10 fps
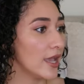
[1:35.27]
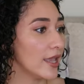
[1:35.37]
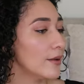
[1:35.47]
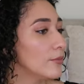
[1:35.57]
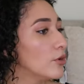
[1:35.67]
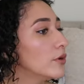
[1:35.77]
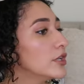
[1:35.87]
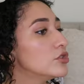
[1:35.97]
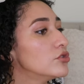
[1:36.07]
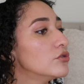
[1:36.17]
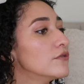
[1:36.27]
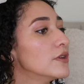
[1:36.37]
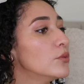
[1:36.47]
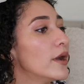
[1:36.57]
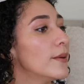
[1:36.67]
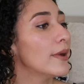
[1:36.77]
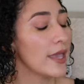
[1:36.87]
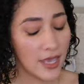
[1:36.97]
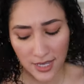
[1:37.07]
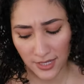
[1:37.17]
I am going to re-wet
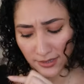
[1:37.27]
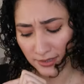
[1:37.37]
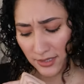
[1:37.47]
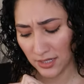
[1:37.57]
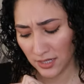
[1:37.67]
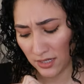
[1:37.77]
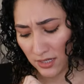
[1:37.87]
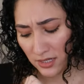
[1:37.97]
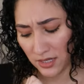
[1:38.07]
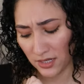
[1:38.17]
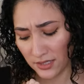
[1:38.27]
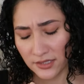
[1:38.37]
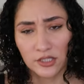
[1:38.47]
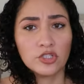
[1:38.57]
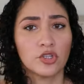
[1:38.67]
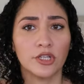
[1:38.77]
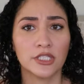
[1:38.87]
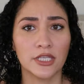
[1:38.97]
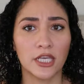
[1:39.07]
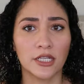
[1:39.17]
my ends because they're starting
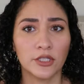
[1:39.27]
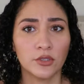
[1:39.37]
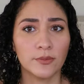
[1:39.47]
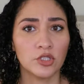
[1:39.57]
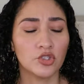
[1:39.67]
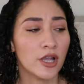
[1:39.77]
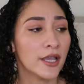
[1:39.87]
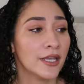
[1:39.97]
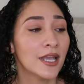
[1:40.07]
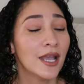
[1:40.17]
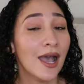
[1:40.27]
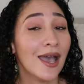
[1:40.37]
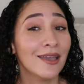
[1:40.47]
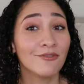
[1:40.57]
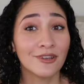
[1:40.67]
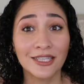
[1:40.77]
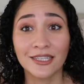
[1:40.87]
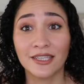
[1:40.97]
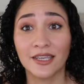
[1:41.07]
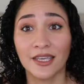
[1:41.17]
to get a little bit dry. I
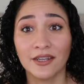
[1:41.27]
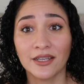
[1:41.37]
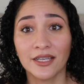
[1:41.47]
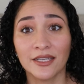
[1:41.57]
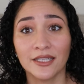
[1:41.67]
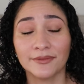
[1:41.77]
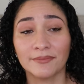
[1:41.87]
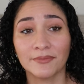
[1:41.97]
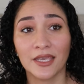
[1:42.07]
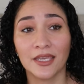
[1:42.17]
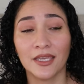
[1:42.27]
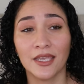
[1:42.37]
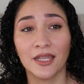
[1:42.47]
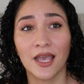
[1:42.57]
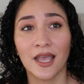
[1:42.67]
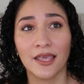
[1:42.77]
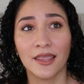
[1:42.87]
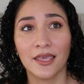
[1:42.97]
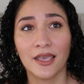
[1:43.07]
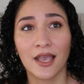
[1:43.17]
really need a haircut and I
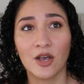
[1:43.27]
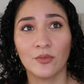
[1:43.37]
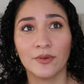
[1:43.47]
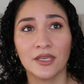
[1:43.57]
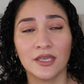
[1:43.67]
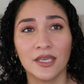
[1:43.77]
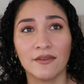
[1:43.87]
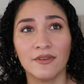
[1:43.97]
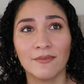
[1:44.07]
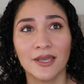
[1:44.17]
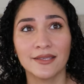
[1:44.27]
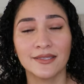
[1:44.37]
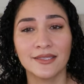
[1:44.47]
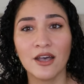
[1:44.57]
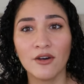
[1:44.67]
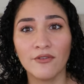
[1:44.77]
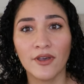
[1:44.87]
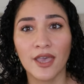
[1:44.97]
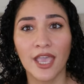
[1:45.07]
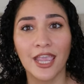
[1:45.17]
think I'll be giving myself
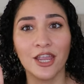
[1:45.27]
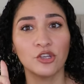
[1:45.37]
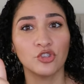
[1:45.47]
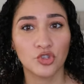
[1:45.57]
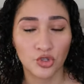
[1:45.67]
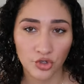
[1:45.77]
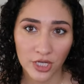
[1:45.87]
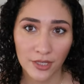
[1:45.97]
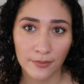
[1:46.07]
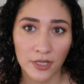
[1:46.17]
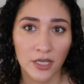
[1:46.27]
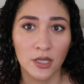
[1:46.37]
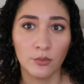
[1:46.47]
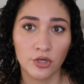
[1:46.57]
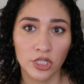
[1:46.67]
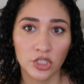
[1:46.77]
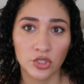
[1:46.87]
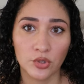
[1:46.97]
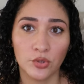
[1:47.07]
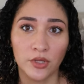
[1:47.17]
a hair trim pretty
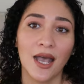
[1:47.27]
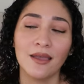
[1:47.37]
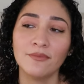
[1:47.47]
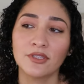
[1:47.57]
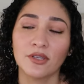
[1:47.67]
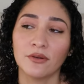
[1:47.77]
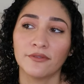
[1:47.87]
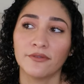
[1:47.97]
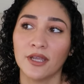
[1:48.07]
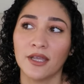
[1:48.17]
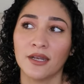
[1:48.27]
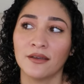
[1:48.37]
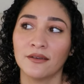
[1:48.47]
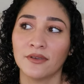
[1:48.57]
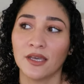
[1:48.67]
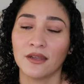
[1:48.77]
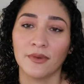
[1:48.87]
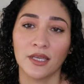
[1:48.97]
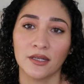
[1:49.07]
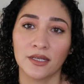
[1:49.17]
soon. I'm so afraid of getting
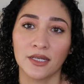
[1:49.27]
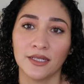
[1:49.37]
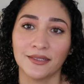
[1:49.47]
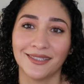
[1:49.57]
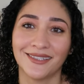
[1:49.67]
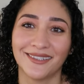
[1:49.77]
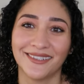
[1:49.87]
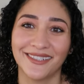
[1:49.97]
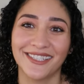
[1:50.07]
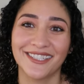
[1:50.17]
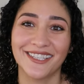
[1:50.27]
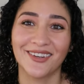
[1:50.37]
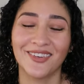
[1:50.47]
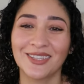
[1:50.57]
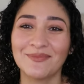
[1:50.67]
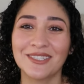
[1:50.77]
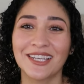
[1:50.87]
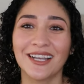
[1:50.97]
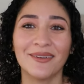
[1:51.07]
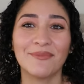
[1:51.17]
my hair cut. because I don't want them to
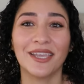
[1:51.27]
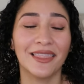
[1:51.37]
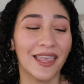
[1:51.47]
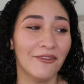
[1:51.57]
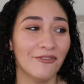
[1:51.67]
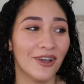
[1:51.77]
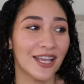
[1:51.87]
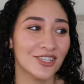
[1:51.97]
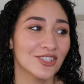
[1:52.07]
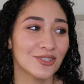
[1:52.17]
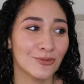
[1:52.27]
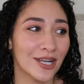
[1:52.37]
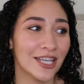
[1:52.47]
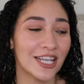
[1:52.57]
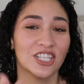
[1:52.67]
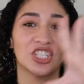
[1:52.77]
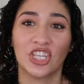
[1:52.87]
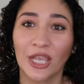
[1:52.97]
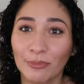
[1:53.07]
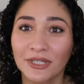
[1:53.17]
cut my length. I just want a
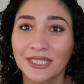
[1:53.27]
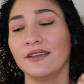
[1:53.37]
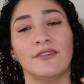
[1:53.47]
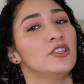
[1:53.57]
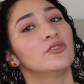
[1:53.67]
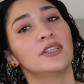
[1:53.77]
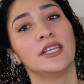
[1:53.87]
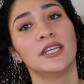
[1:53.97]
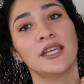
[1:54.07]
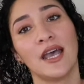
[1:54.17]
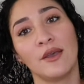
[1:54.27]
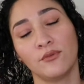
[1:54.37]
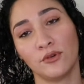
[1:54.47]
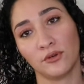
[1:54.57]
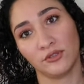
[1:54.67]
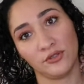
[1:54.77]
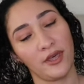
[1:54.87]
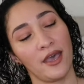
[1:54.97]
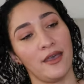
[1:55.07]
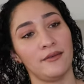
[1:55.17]
shape. Eventually, I will do
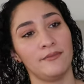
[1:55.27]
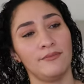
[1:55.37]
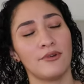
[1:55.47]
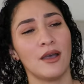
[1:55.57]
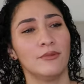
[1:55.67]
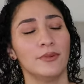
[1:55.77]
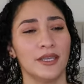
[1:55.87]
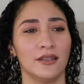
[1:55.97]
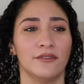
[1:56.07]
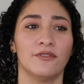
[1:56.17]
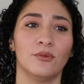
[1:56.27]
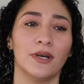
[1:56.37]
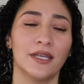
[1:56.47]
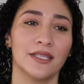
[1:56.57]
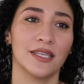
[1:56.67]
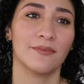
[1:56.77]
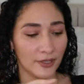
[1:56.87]
that probably in a few months.